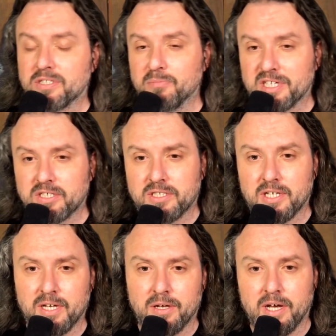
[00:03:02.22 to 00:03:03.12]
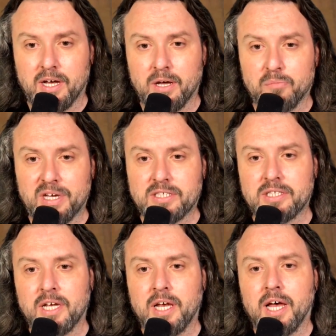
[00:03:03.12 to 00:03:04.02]
Mix
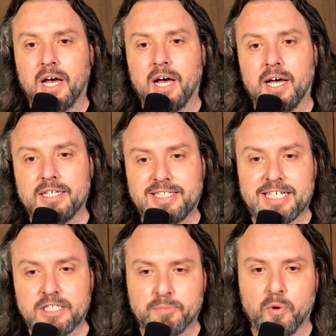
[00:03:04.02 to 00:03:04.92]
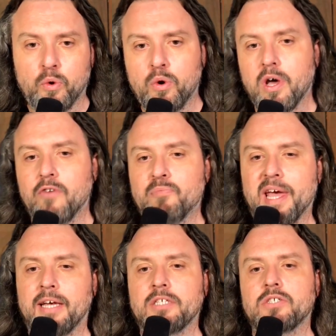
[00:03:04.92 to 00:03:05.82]
a teaspoon of
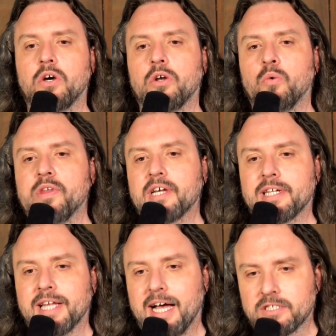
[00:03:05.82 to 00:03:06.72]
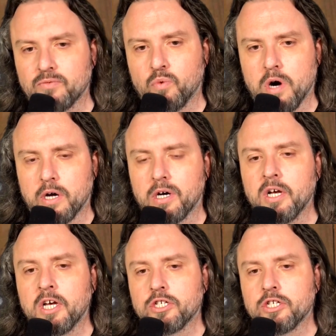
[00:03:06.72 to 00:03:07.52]
baking soda with a glass of water